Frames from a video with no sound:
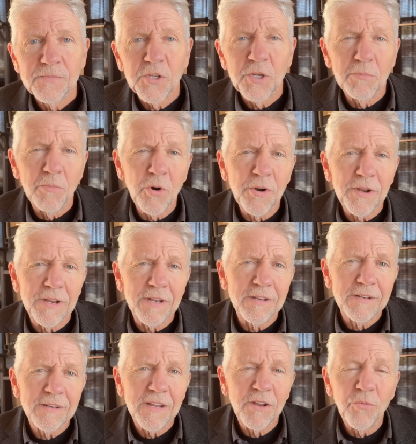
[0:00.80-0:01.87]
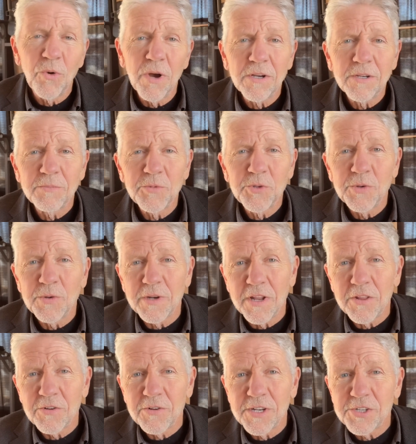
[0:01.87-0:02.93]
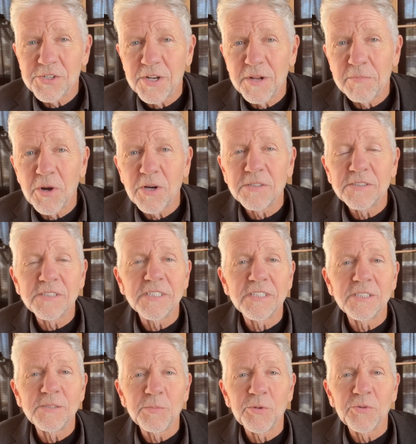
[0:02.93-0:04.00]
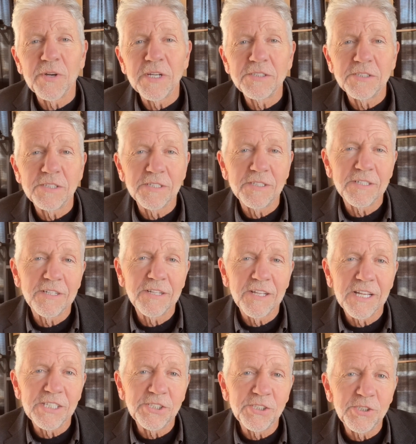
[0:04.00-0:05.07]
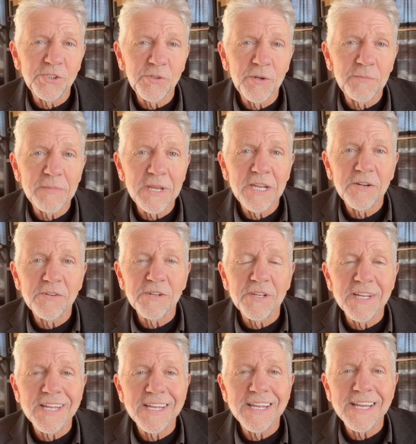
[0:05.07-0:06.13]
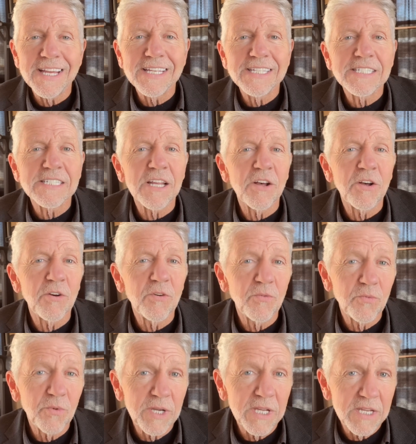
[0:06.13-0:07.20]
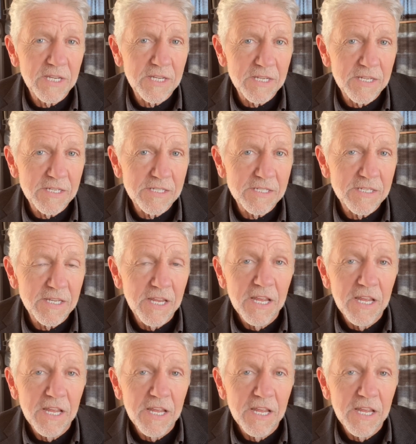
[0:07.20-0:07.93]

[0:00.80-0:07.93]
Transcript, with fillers: Good morning and welcome to another edition of Mark's Inspiration. Glad you could join me here today as always.